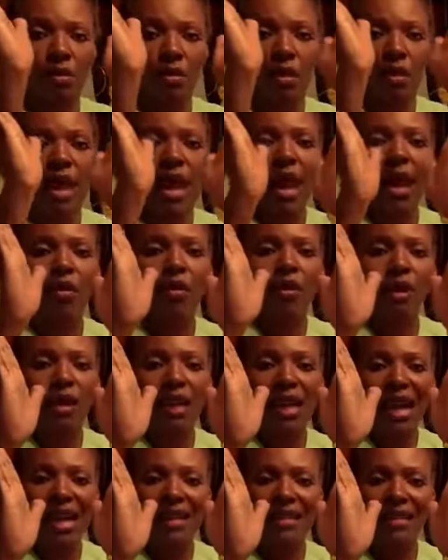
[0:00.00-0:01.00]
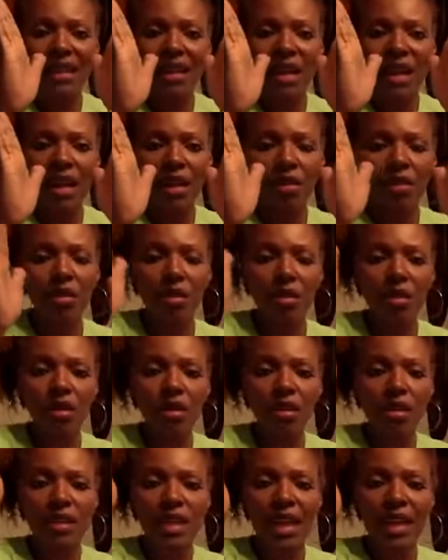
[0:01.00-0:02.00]
the hourglass cut, or you can
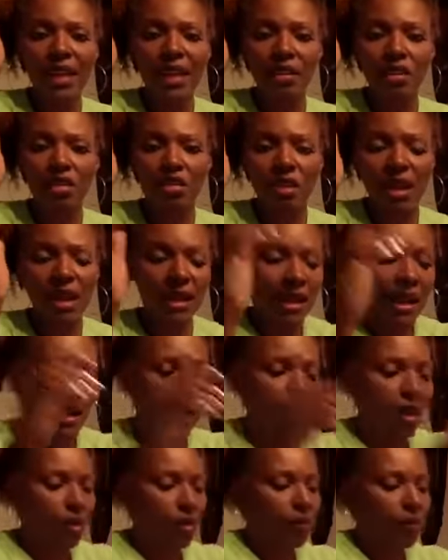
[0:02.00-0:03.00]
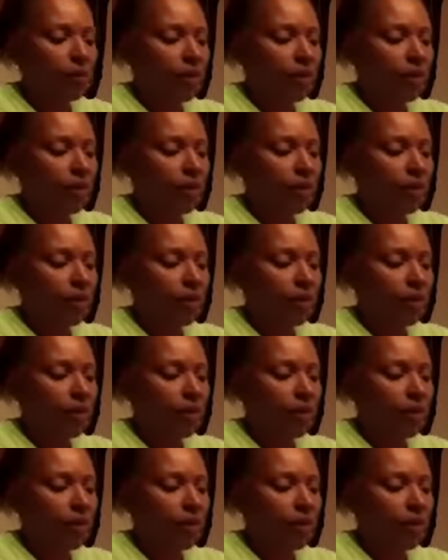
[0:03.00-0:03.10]
just take it straight down.